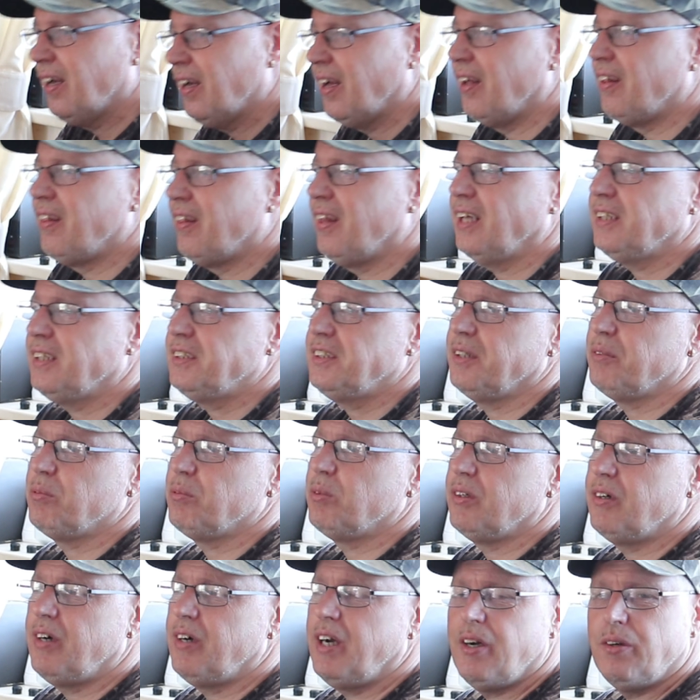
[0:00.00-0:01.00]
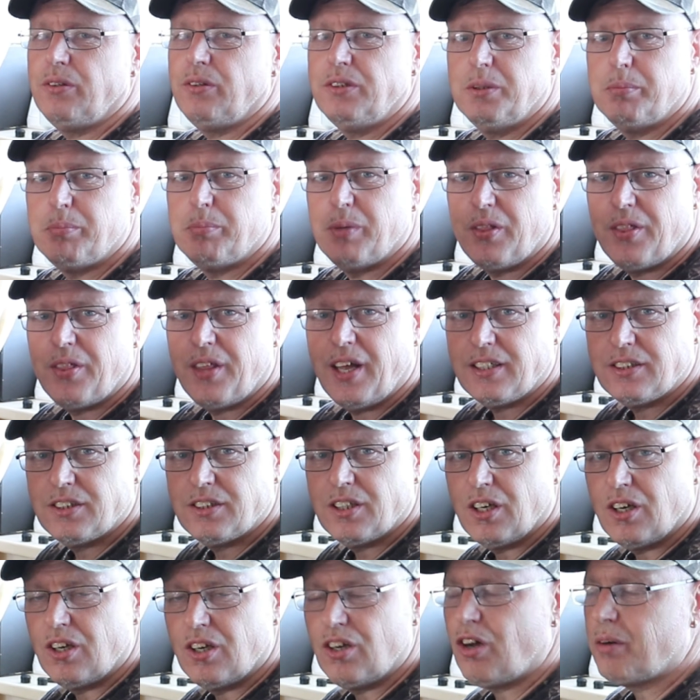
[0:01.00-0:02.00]
And that's it, we're out, but
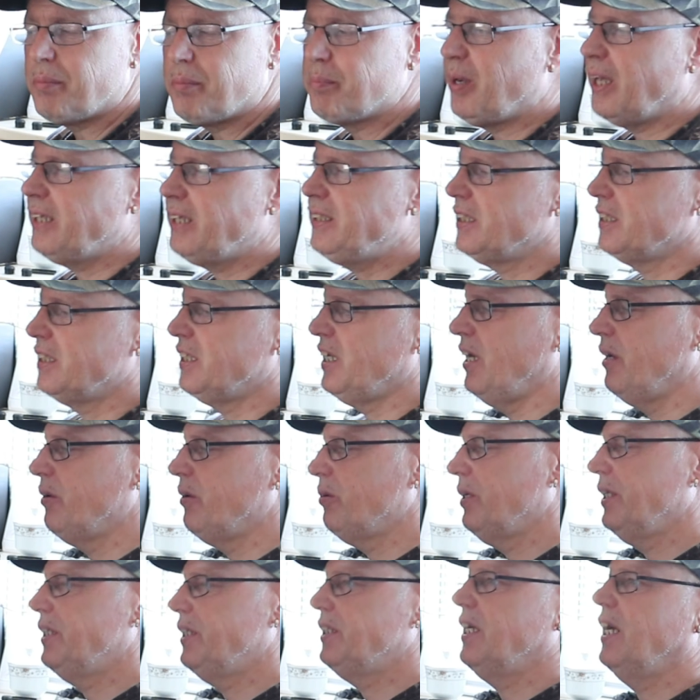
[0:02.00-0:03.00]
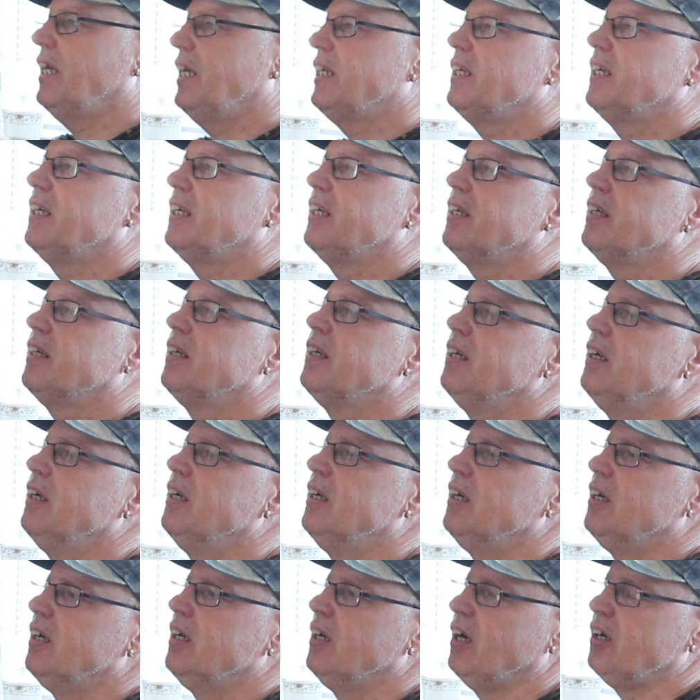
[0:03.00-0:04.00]
that's a lot better now. It's had
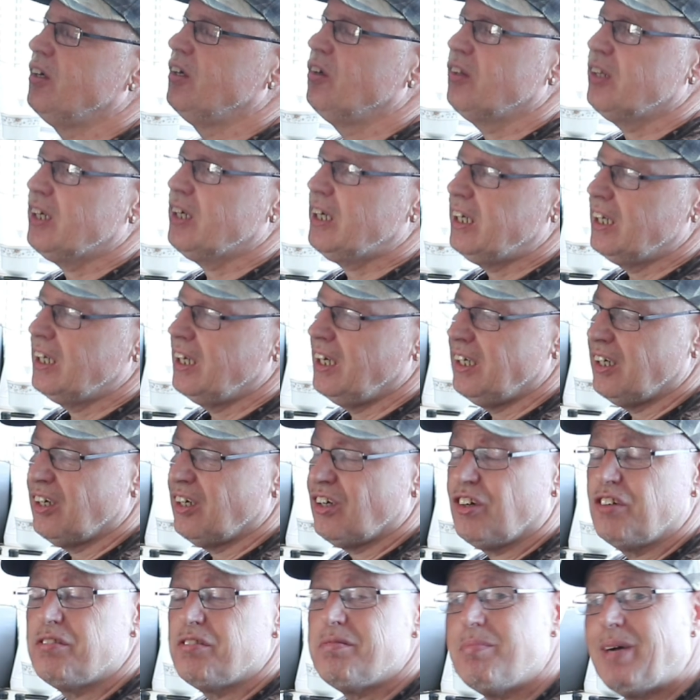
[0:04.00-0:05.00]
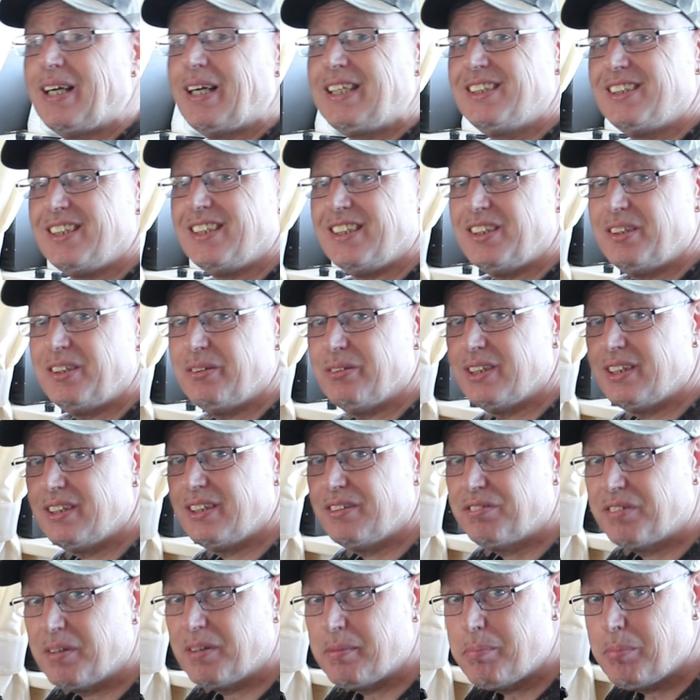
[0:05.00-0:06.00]
another clean, and I've matched it to a
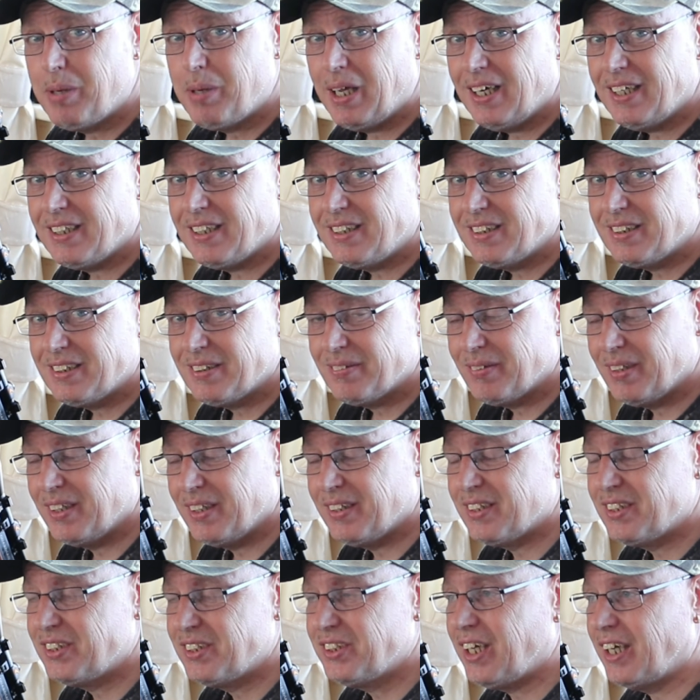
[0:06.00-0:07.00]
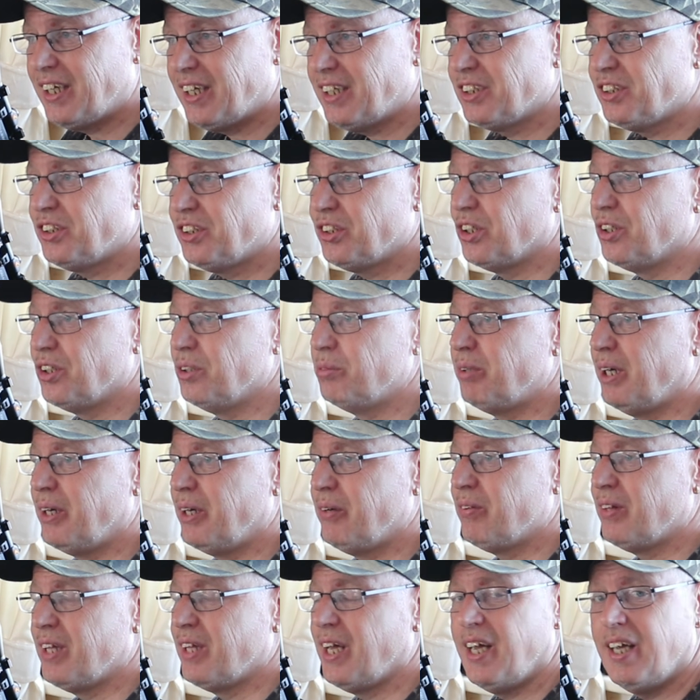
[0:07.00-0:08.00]
different pellet in the second time
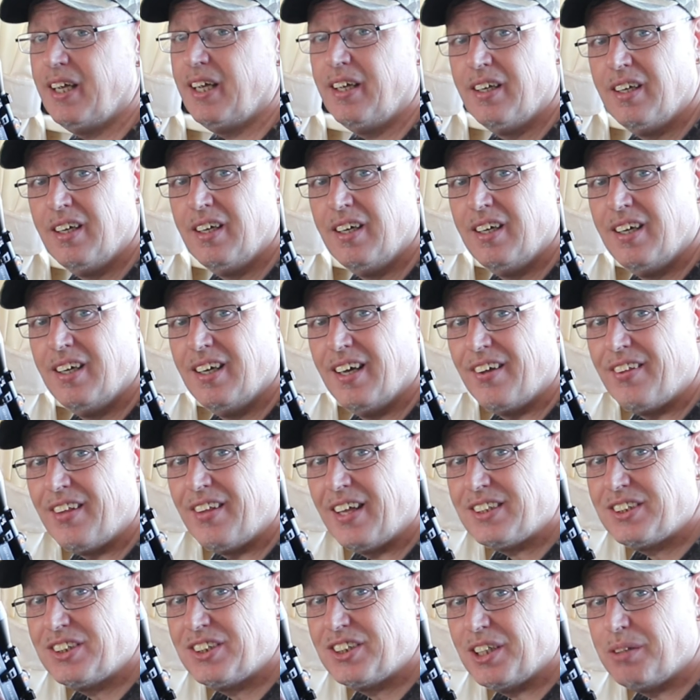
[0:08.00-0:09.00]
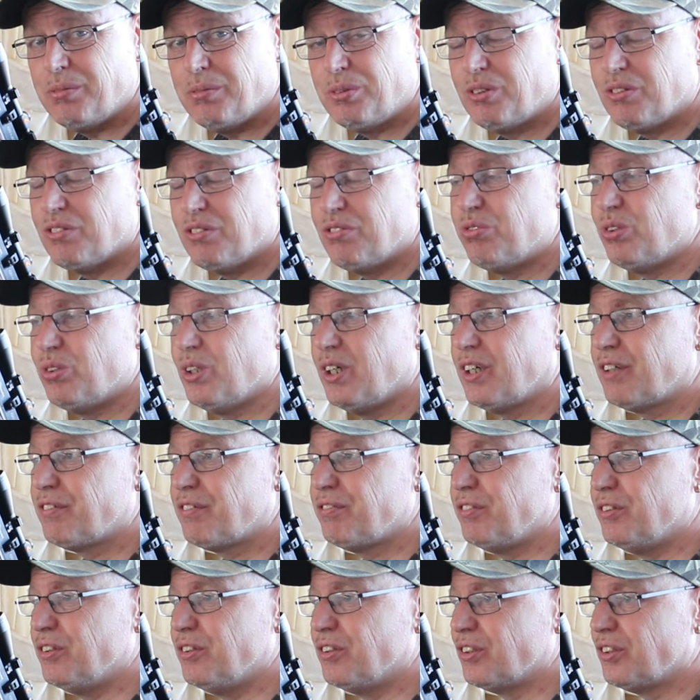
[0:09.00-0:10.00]
round now, and that seems to have worked
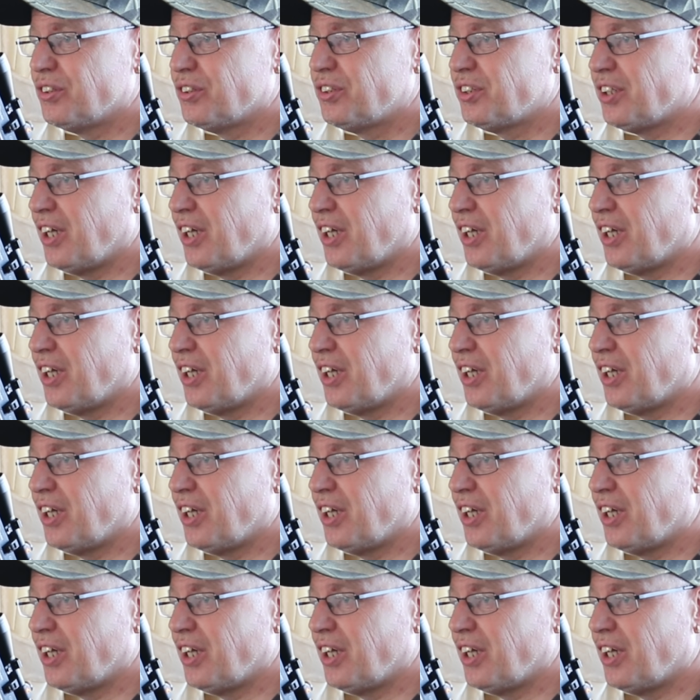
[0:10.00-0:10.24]
for us.